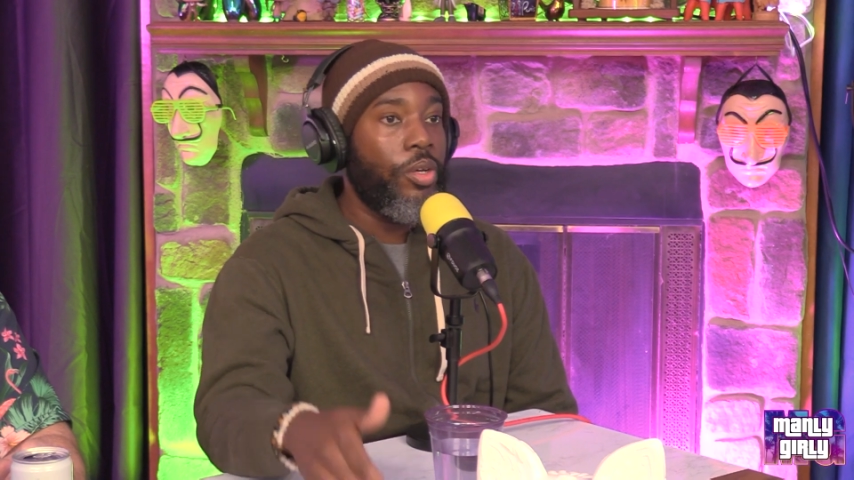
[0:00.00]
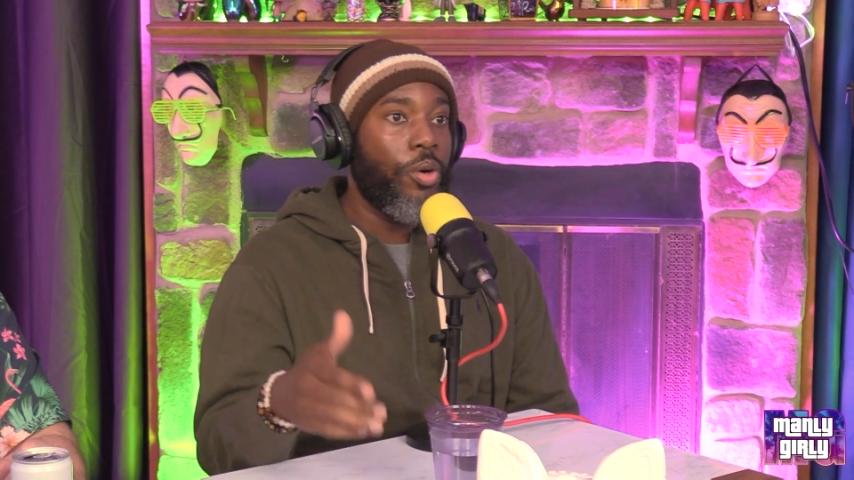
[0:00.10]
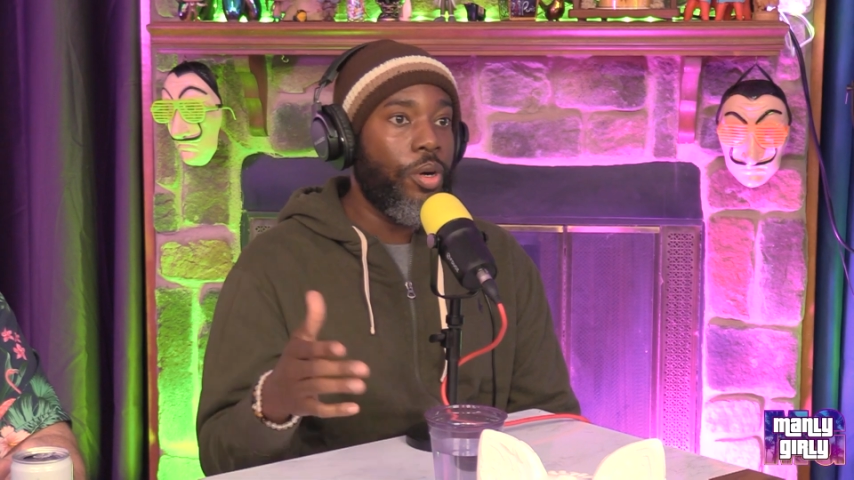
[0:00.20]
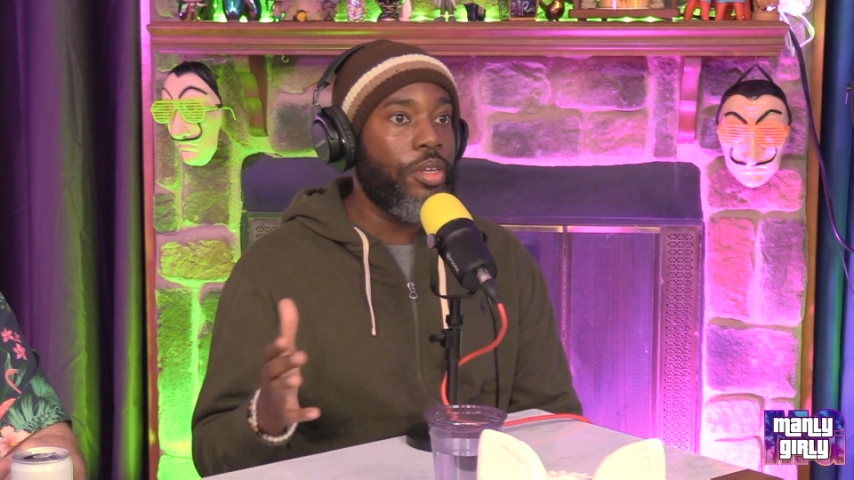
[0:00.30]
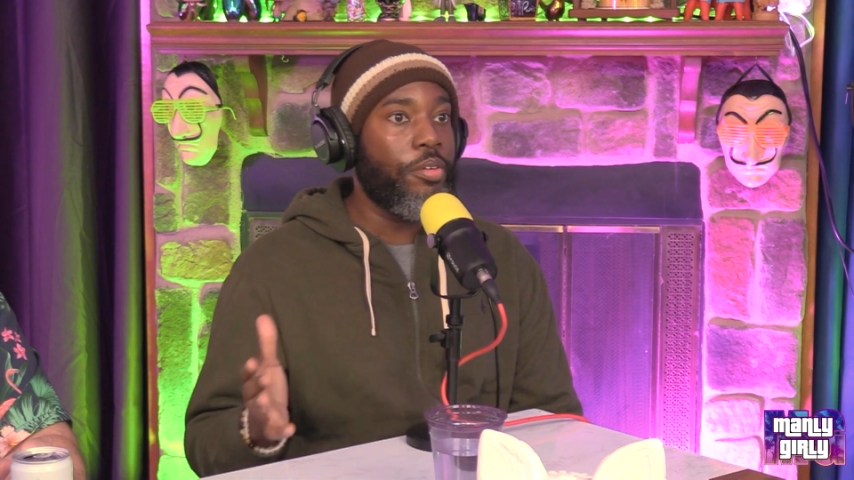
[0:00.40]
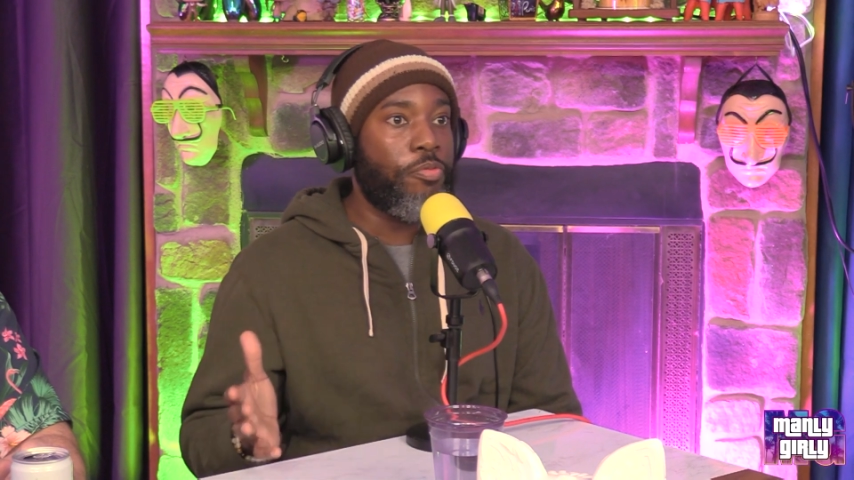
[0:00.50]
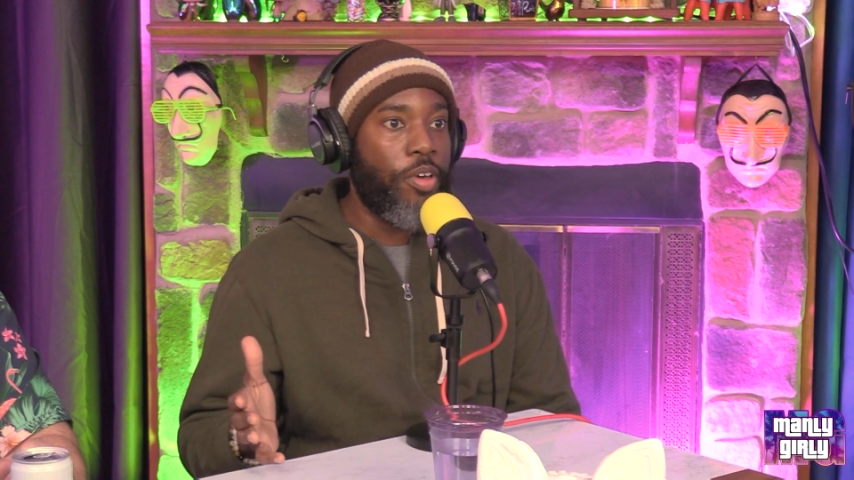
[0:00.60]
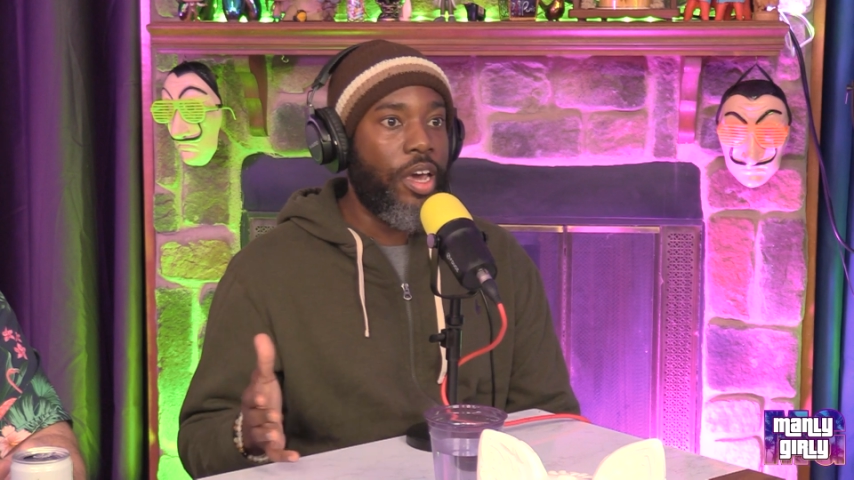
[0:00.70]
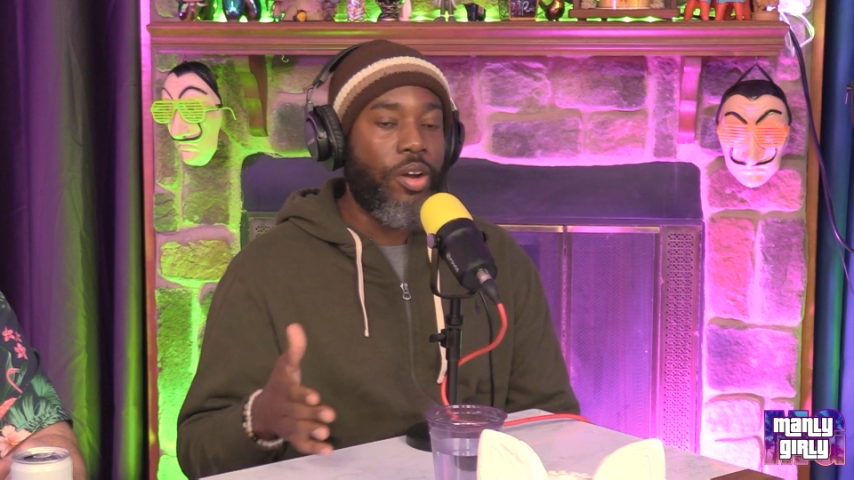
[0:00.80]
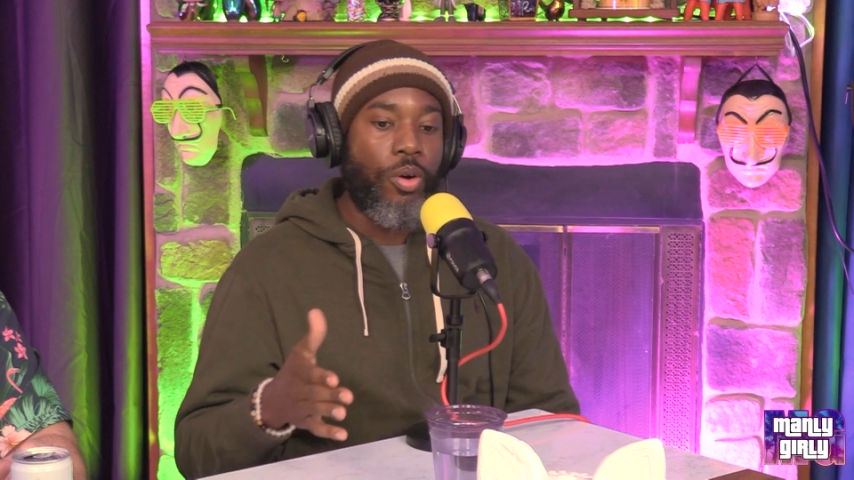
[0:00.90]
Or you're
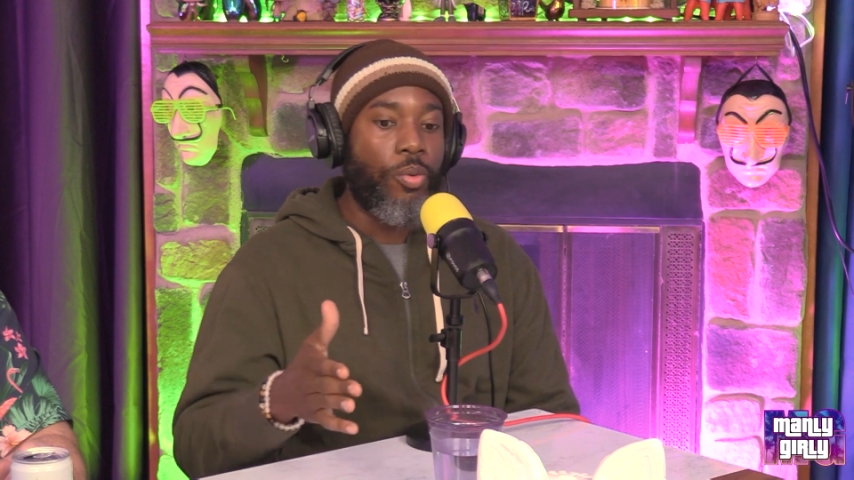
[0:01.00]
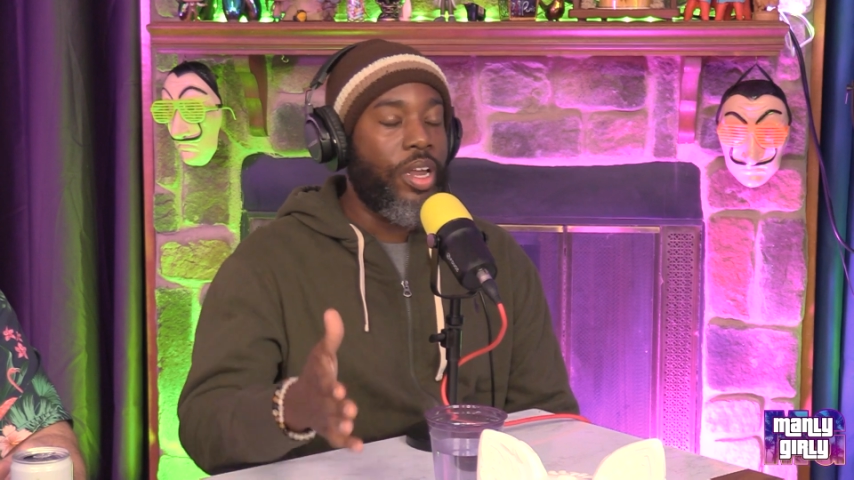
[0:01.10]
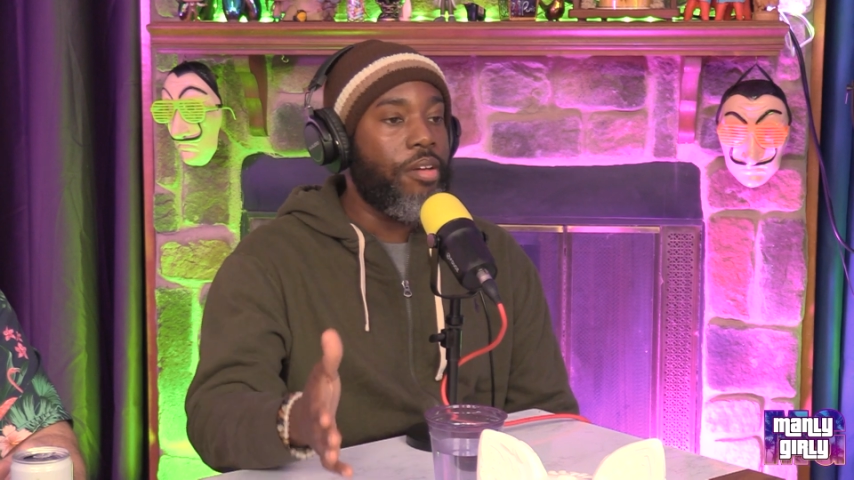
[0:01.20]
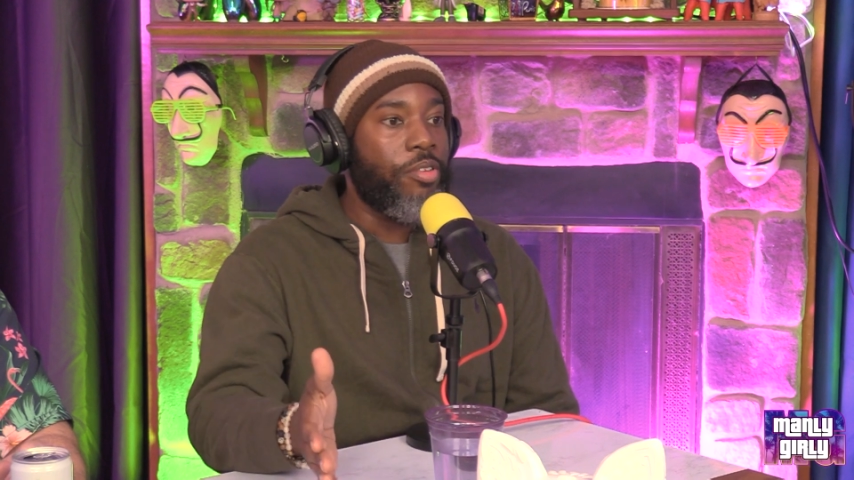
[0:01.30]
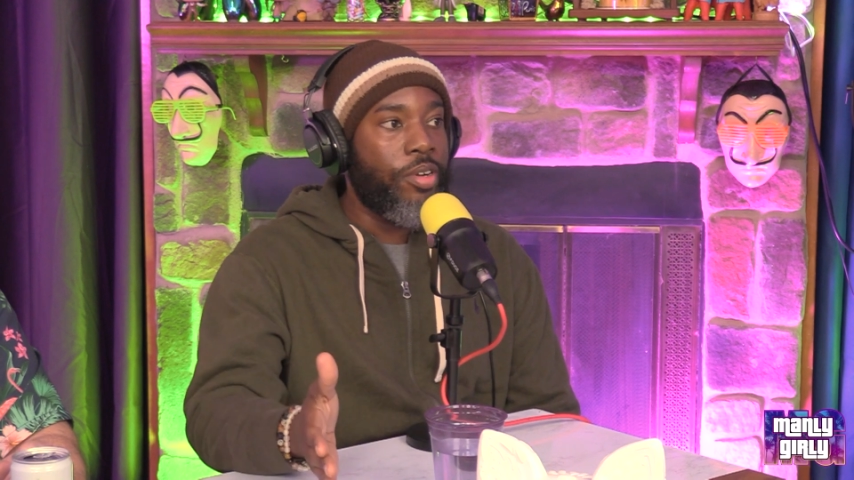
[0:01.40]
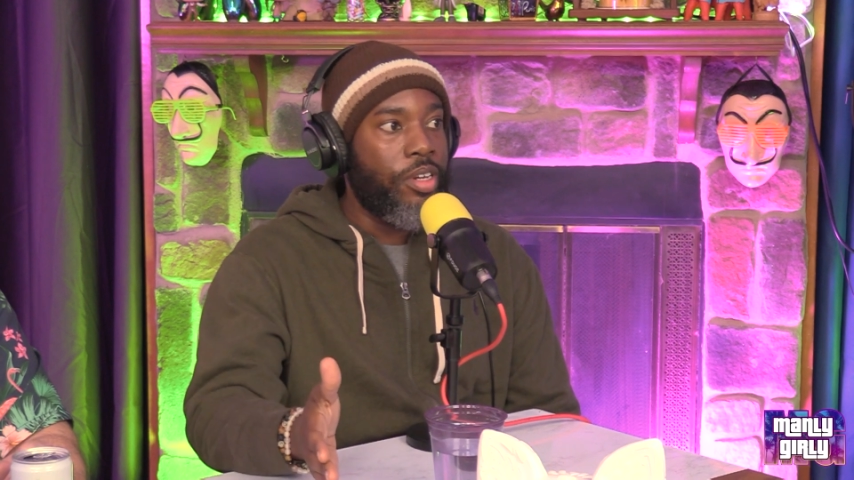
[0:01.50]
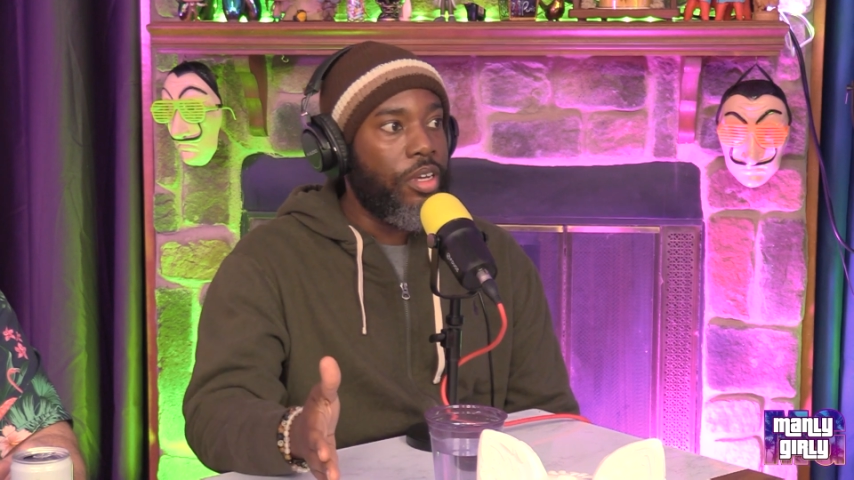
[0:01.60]
fat, or whatever it